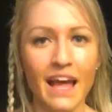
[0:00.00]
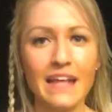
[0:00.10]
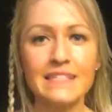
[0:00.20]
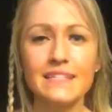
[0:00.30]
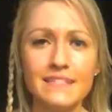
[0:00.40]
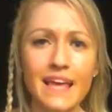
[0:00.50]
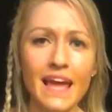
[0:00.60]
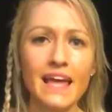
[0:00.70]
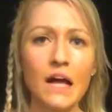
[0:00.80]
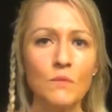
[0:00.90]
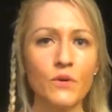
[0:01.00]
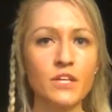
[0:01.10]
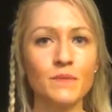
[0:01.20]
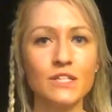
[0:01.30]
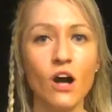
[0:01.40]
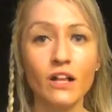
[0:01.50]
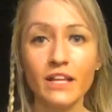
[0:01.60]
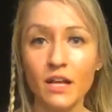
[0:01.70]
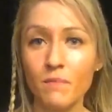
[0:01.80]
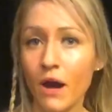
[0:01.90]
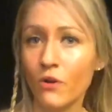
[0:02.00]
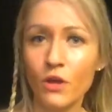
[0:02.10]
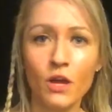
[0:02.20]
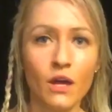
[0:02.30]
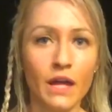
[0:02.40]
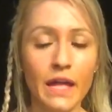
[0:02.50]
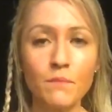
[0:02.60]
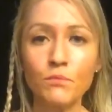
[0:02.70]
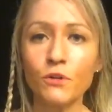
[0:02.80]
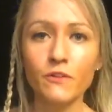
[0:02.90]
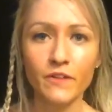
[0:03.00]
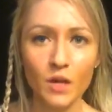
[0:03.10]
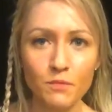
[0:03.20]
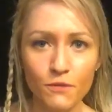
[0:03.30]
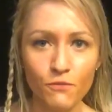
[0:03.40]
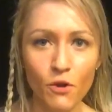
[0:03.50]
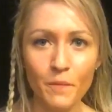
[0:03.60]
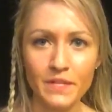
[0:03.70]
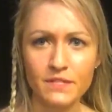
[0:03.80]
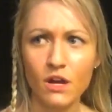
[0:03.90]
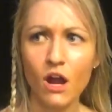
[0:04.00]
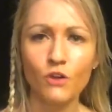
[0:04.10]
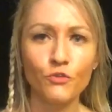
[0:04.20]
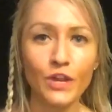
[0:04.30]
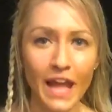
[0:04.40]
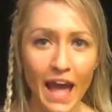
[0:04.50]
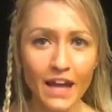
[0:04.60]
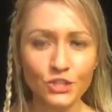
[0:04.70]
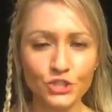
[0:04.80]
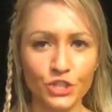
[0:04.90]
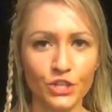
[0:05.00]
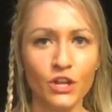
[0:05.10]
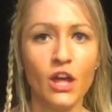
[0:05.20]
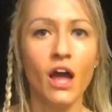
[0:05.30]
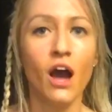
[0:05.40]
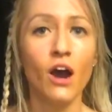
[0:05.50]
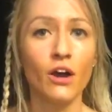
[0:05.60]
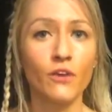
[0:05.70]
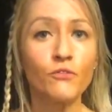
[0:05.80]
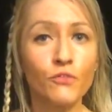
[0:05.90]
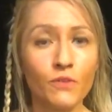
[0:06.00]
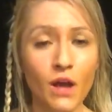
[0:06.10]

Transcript: And today I'm going to be talking about improving our performance, our reaction, our